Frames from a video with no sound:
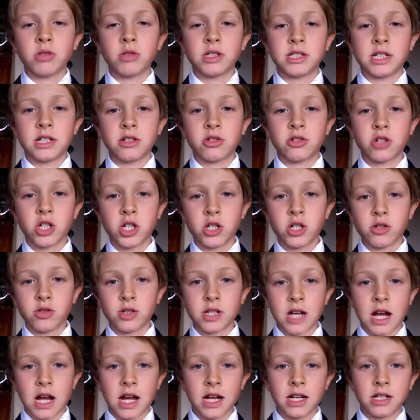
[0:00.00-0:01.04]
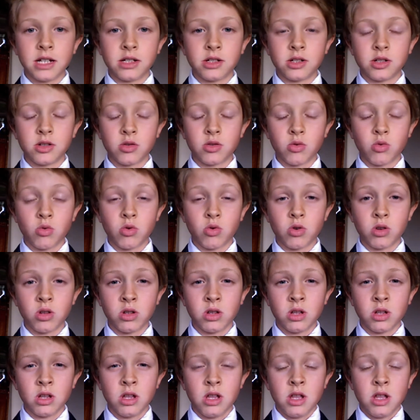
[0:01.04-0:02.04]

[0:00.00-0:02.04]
was introduced to high school,